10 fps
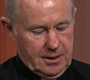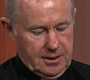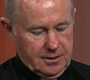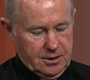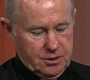
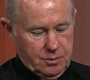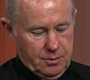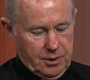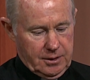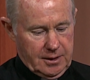and this will
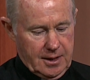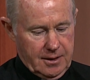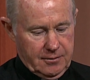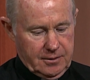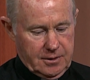bring
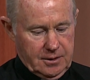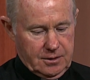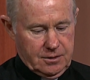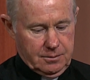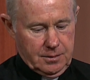
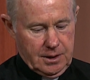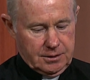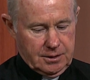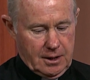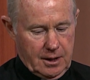everything to
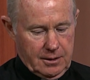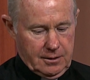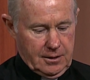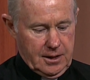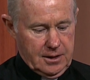blessed
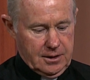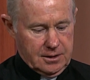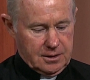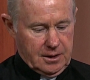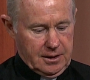ardor in
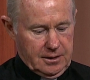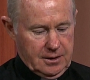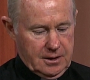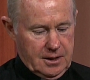its light.